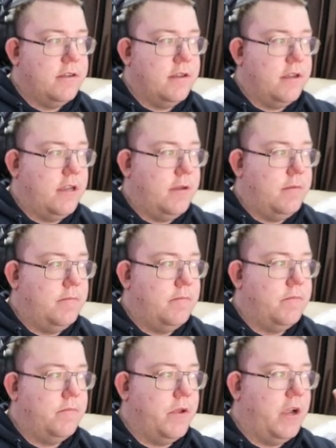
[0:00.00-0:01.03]

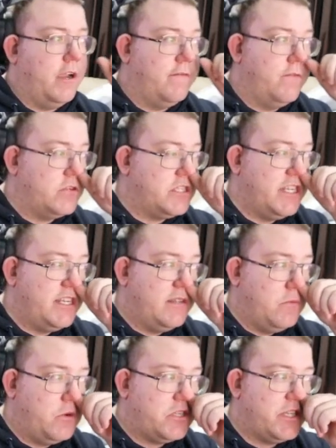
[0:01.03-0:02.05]
I've not
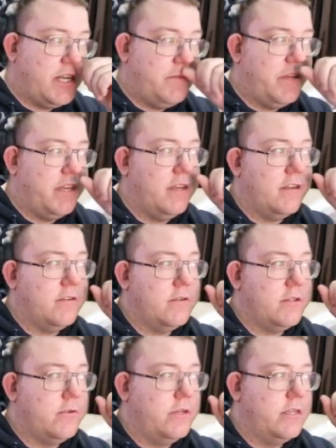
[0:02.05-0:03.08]
watched the anime yet. I
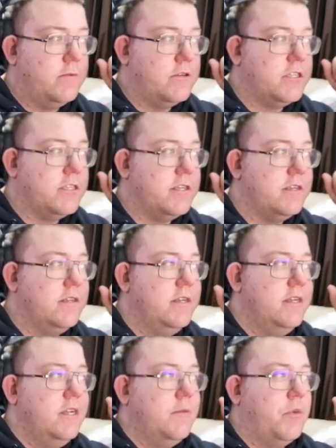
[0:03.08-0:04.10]
do need to watch it,
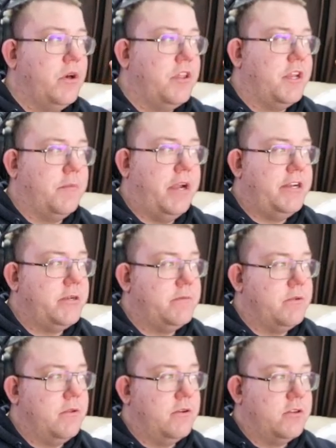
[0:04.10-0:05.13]
but I think the paint job
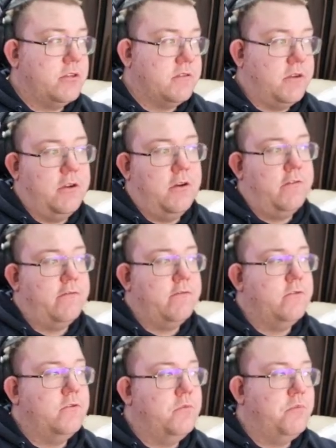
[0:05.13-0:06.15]
looks good overall.